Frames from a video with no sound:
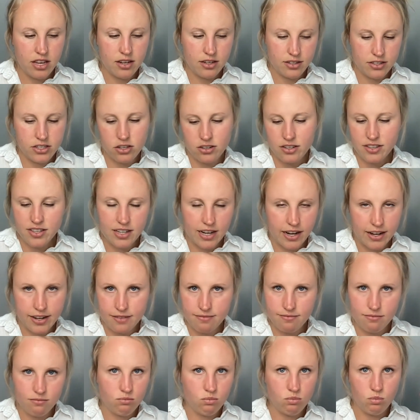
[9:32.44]
during the night,
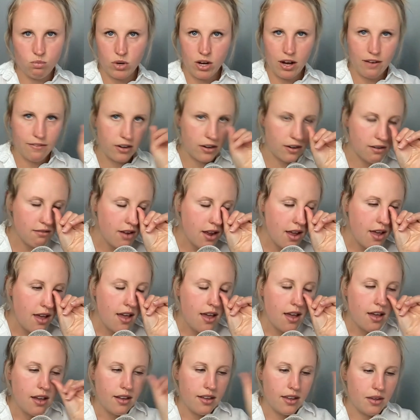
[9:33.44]
whatever.
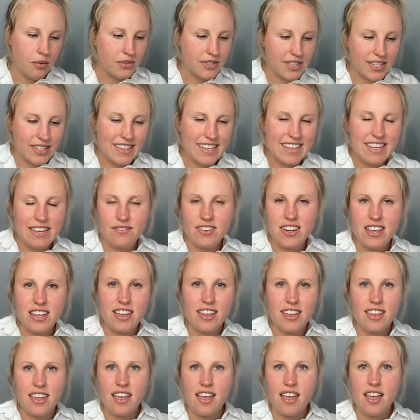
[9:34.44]
It was the
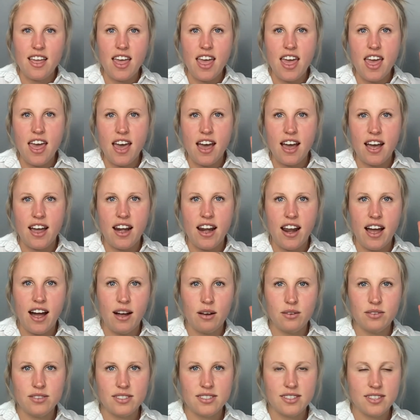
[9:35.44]
evening, and I
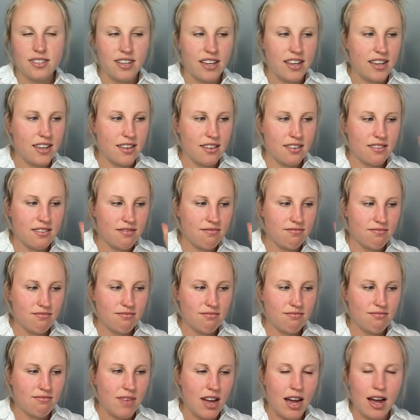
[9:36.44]
was like,
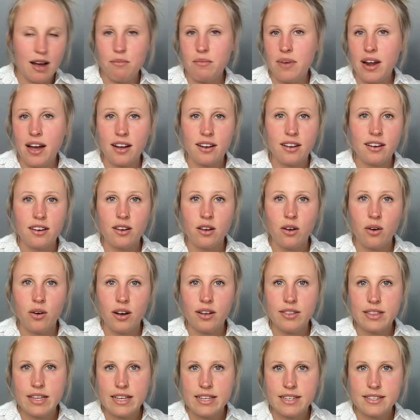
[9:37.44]
I'm not going to go
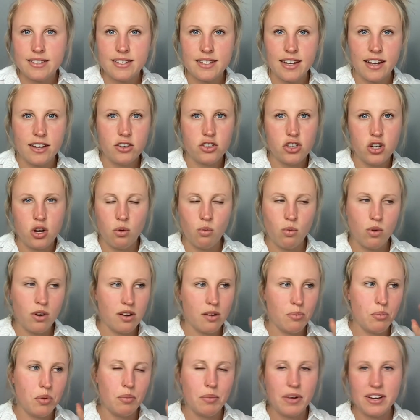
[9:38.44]
on this. I don't want to
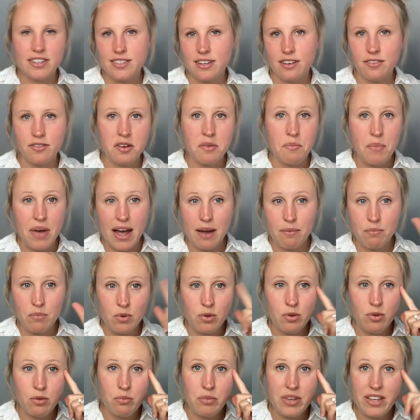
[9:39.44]
put myself in a bad
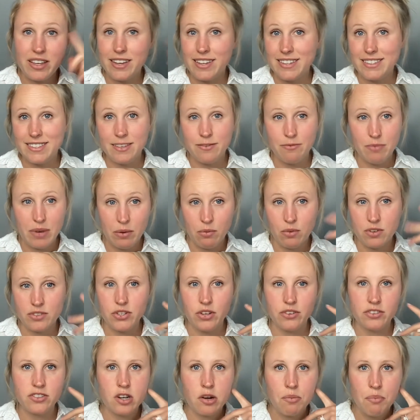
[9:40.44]
mood because if my
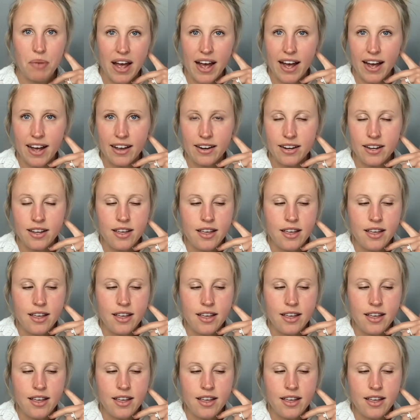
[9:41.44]
results are bad,